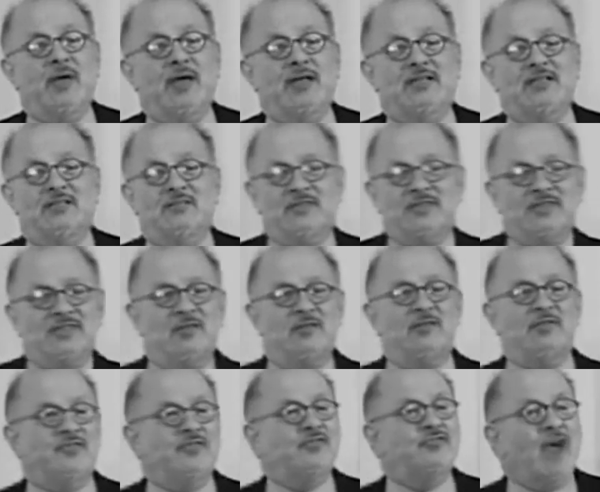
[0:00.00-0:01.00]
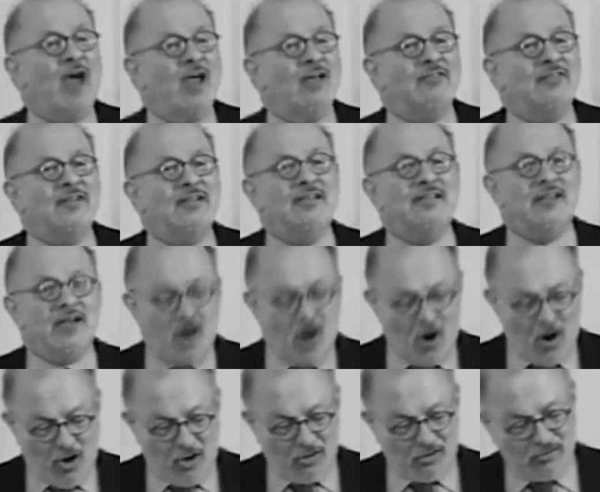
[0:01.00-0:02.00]
medal. It was for driving in the
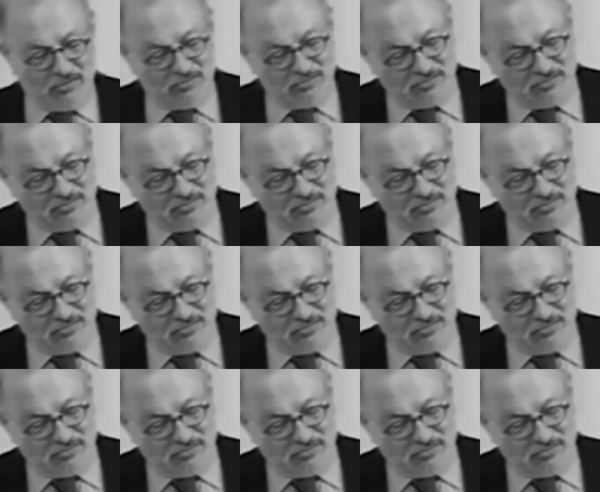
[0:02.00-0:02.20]
car.